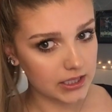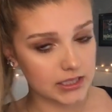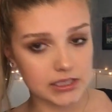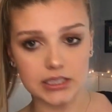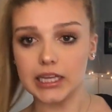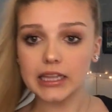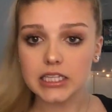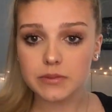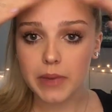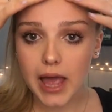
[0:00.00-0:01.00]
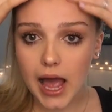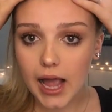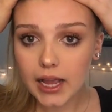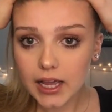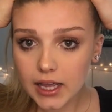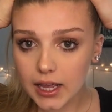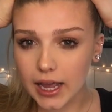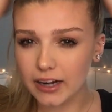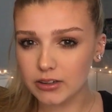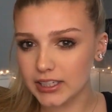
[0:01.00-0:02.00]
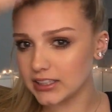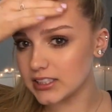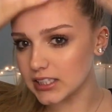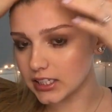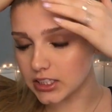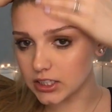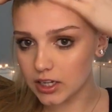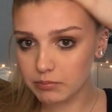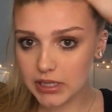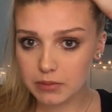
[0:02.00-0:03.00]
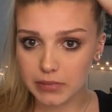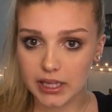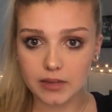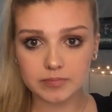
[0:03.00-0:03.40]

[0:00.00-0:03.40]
slick this back. I don't like the slicked look on me, but